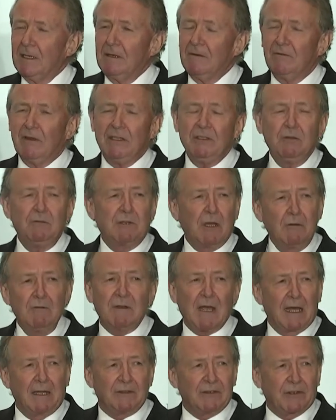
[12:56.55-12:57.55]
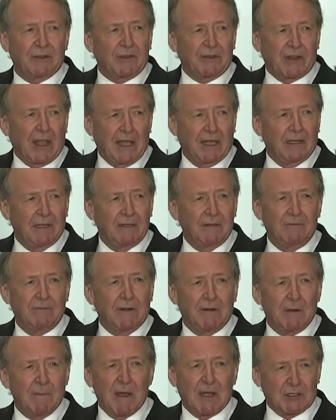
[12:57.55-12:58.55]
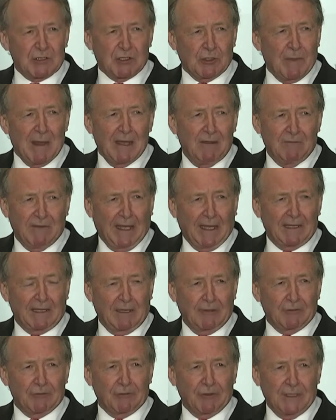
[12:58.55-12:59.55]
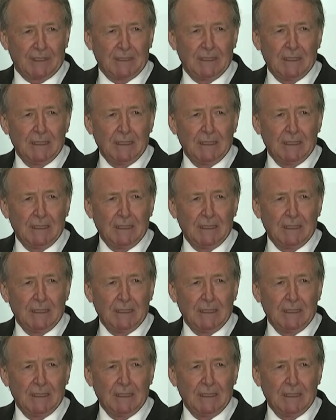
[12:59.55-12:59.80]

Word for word: then you don't understand very much about that country.